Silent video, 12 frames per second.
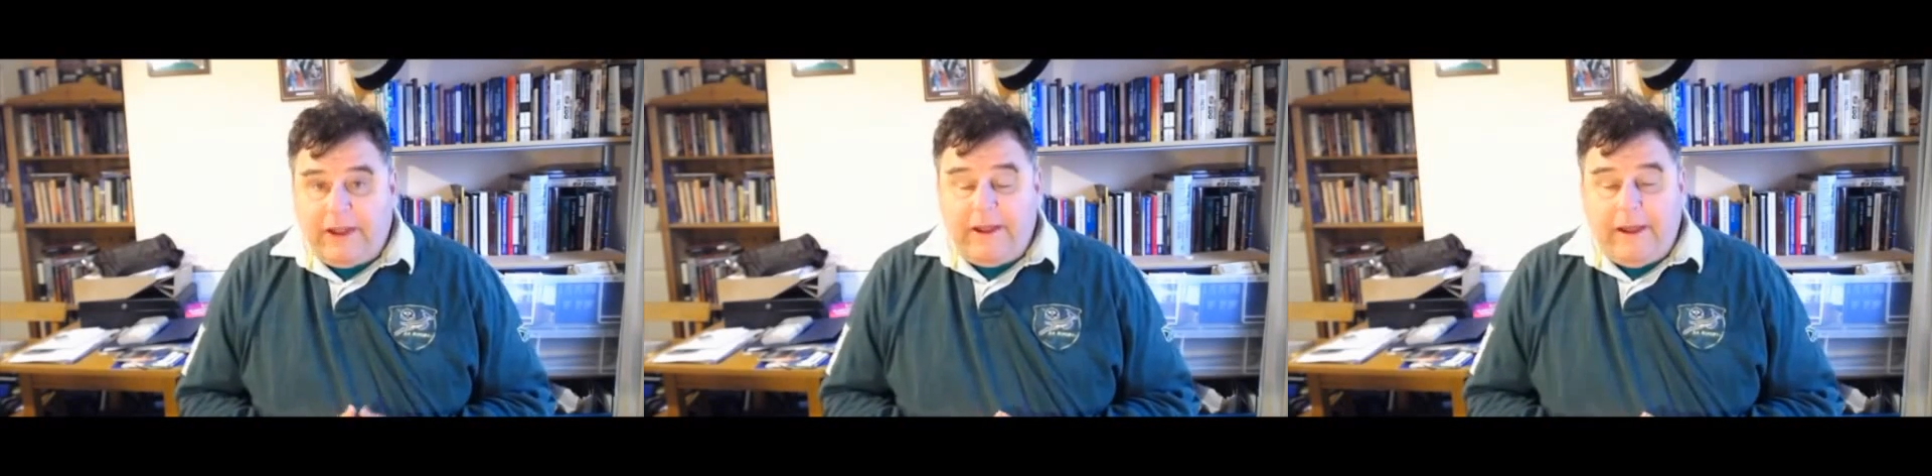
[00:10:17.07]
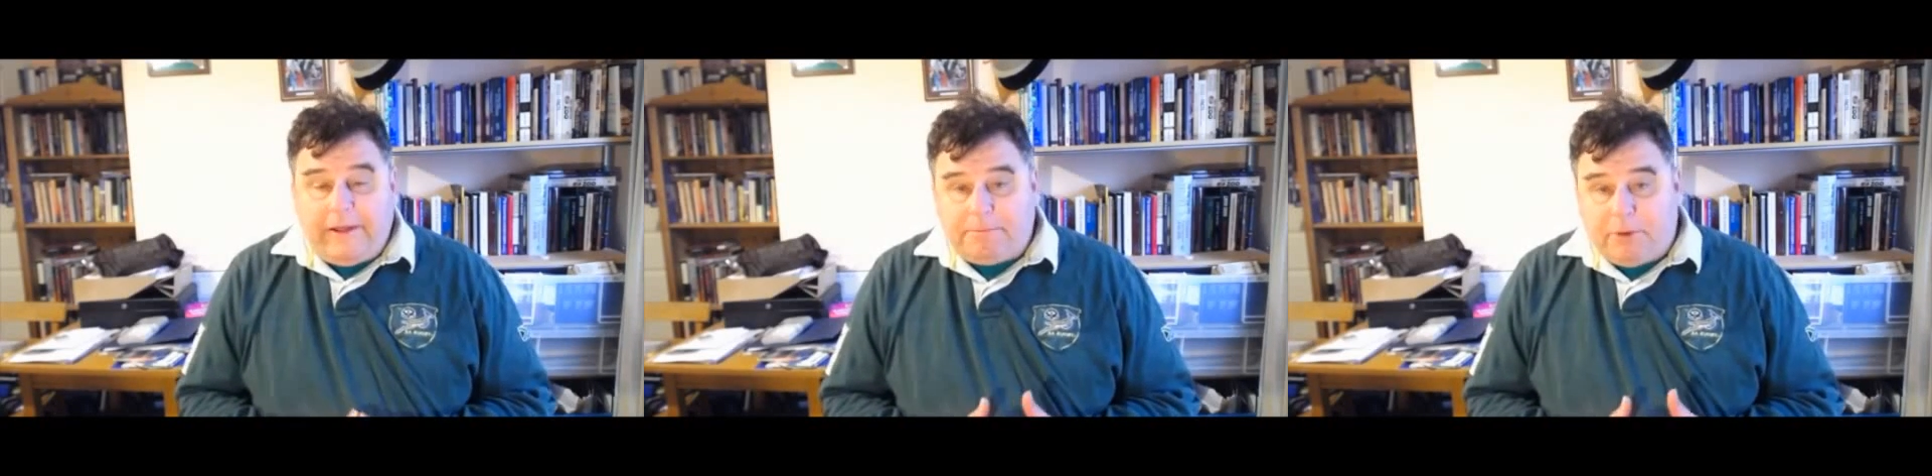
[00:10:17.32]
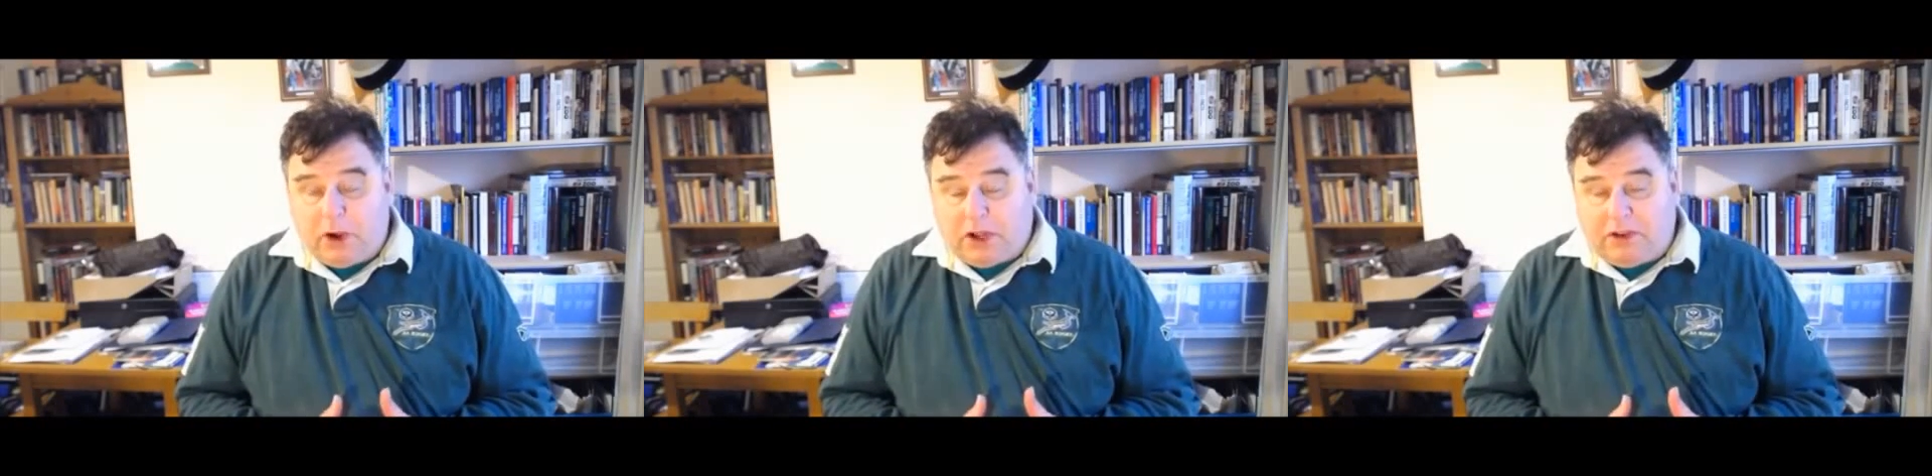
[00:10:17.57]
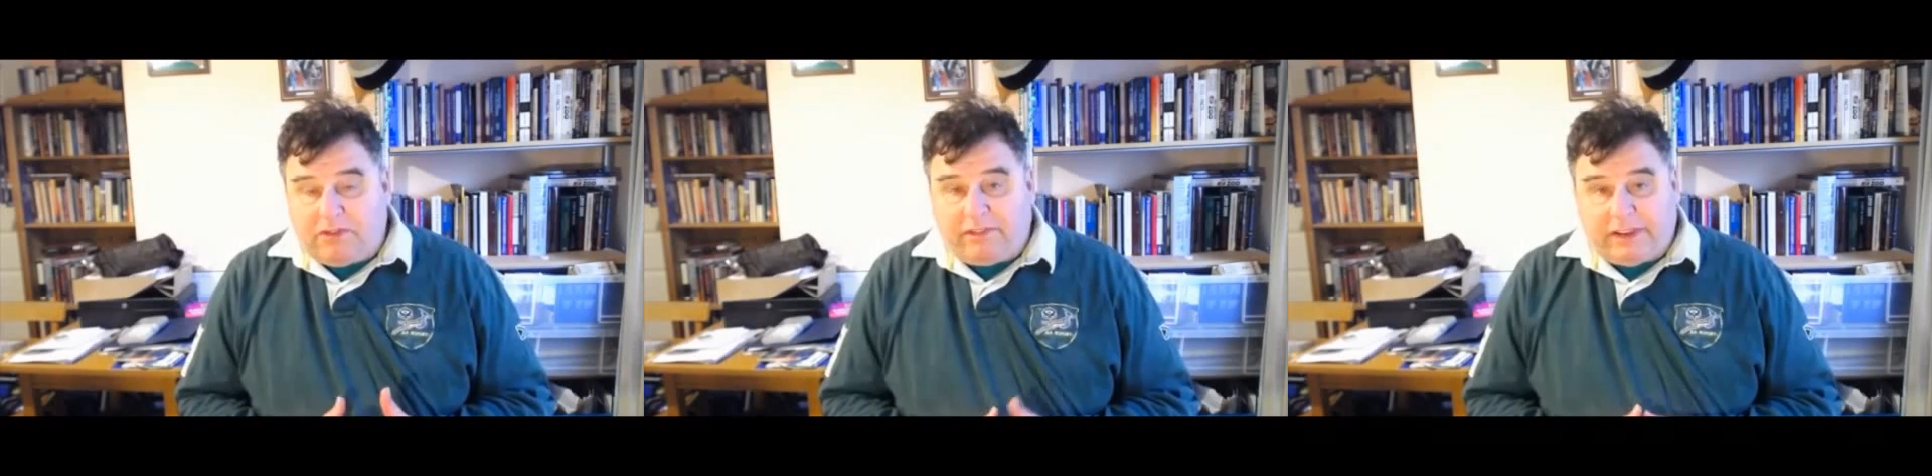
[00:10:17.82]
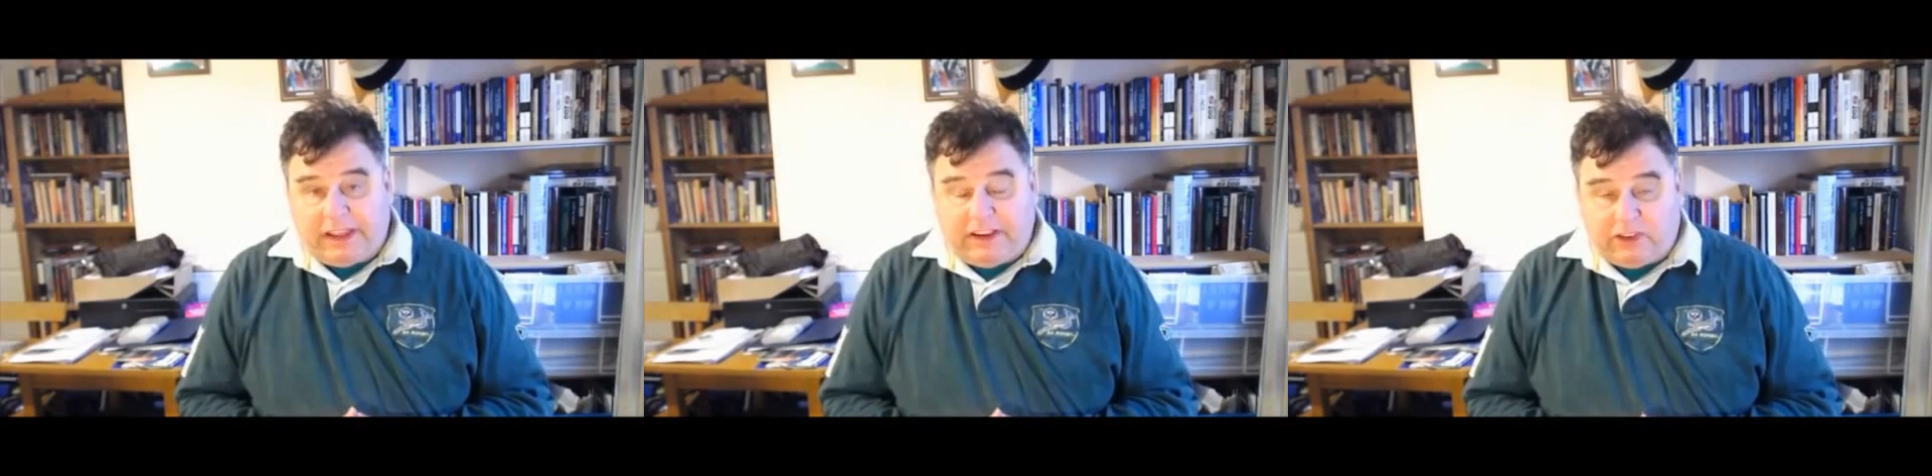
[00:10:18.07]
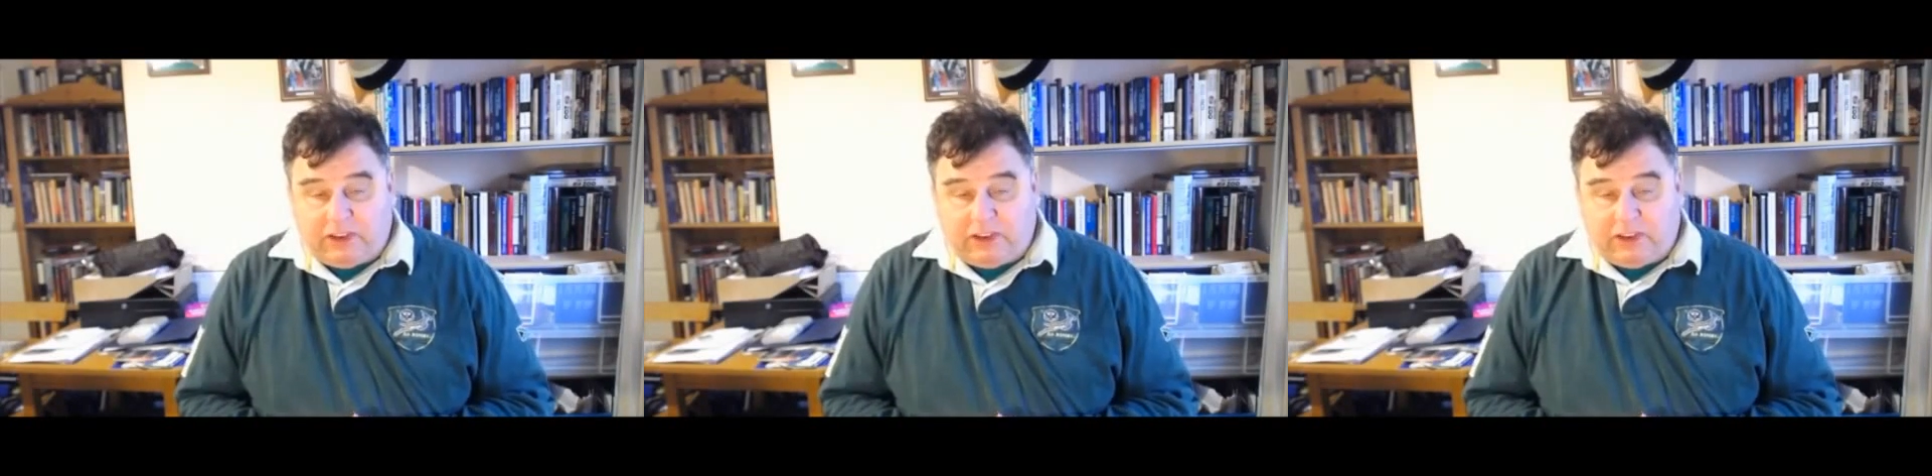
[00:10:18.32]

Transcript: in the book of Revelation.